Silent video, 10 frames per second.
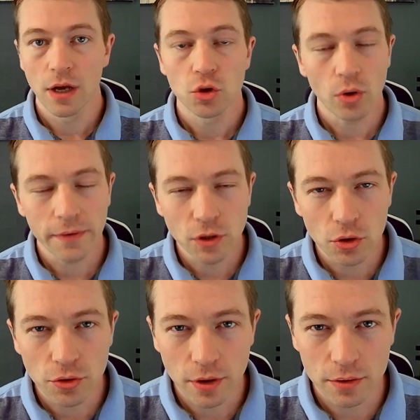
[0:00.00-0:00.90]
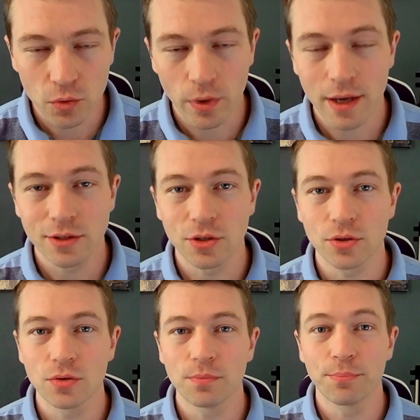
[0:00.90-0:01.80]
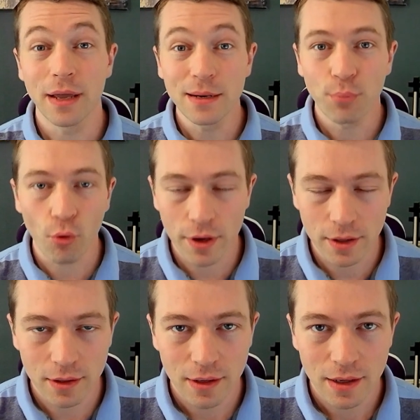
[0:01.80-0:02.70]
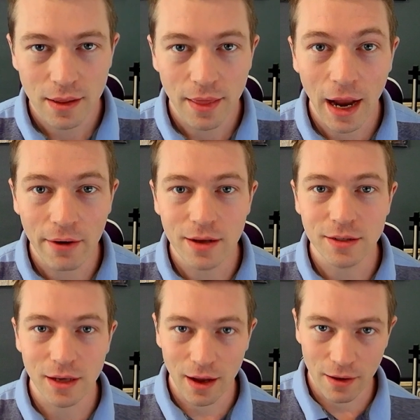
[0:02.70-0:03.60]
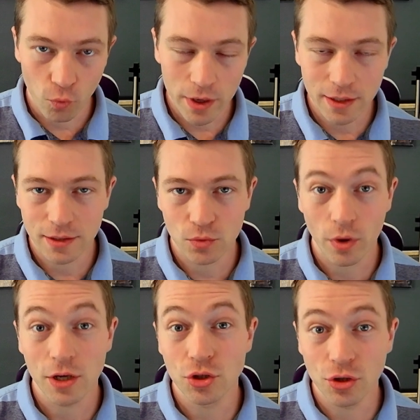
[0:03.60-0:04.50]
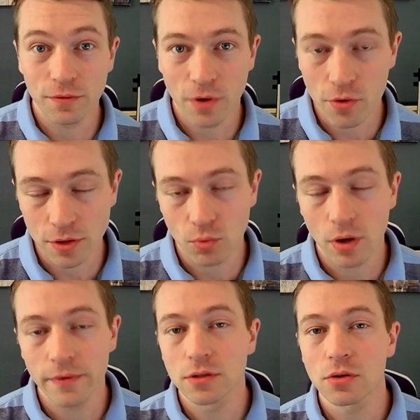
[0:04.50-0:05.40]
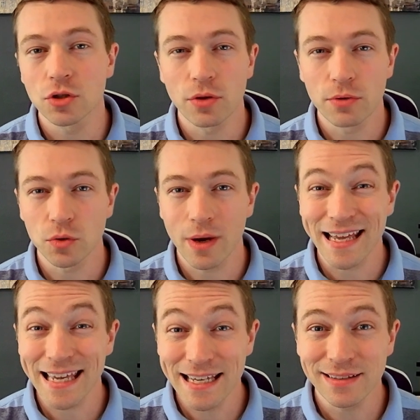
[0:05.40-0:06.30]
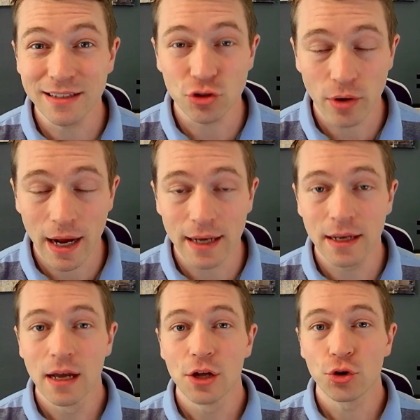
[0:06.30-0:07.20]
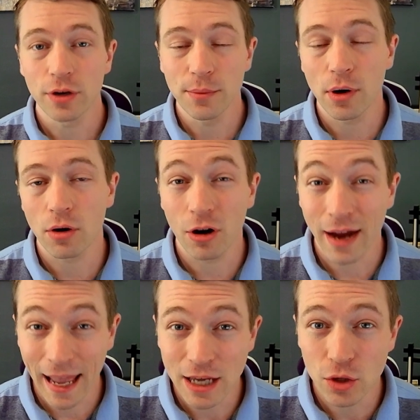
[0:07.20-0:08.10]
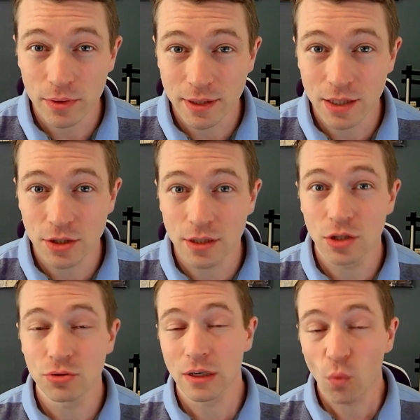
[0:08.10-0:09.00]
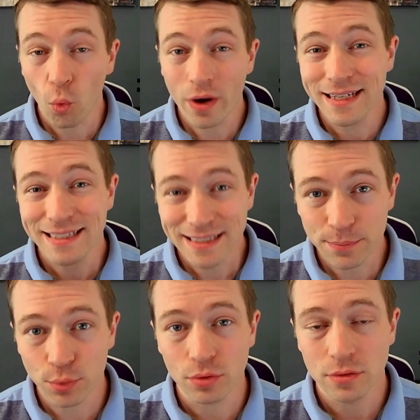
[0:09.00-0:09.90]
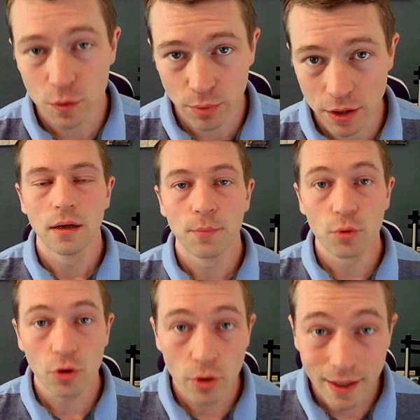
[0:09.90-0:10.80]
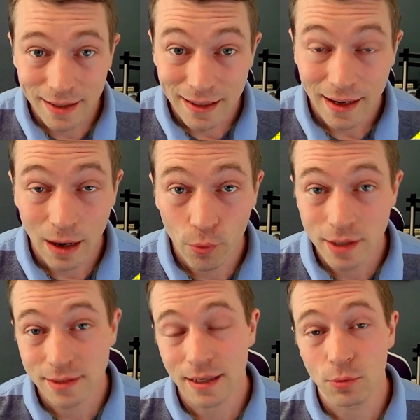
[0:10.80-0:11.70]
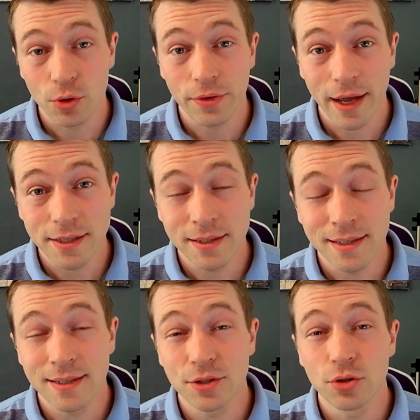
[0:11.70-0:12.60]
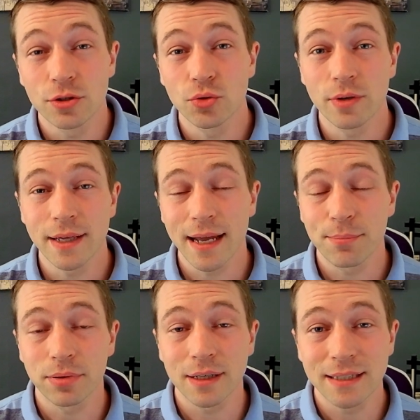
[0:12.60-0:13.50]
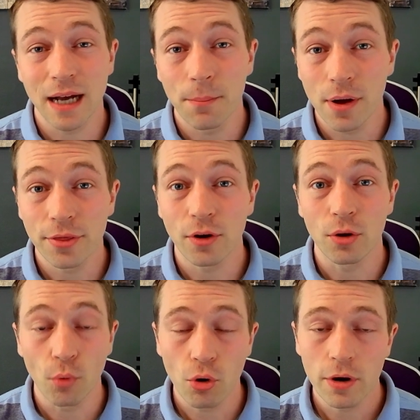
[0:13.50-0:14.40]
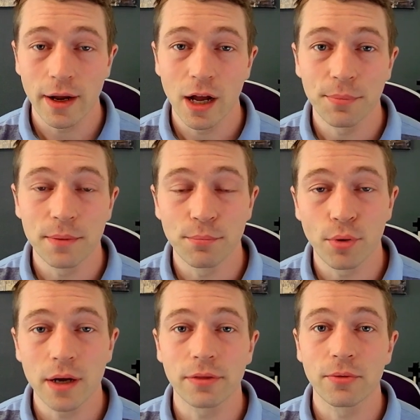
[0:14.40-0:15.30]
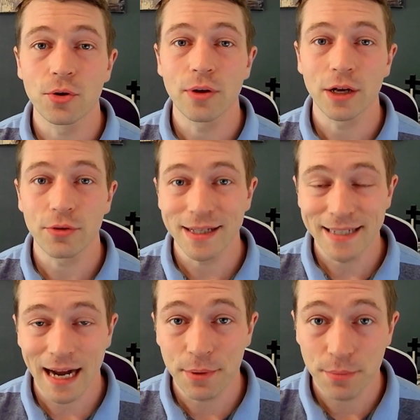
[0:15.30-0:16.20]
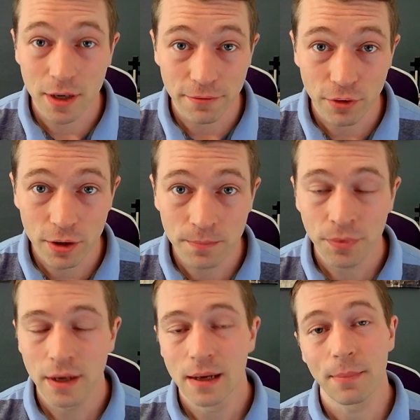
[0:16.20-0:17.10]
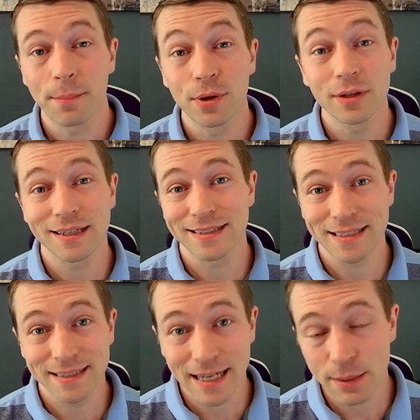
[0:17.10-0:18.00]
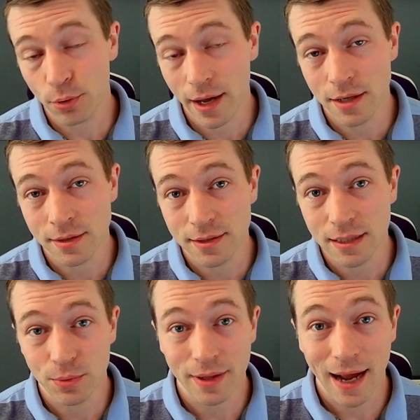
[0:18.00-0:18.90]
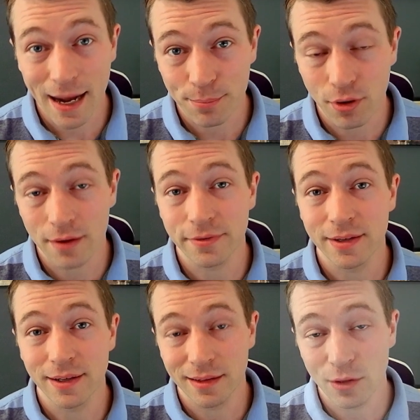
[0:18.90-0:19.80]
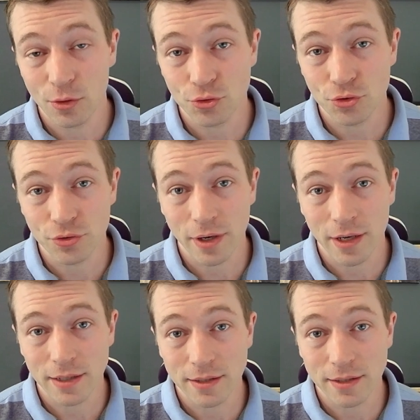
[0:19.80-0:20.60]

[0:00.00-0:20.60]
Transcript: So, what if I told you there was a way to pinpoint the areas of weakness where you should focus? What if I told you there was a way to easily track your MRR and your retention using one simple spreadsheet? Real quick, I'm Wes. I work with agencies doing 20K plus a month or more, and I help them break through and create time and money freedom by building a sustainable agency with high profit and low stress.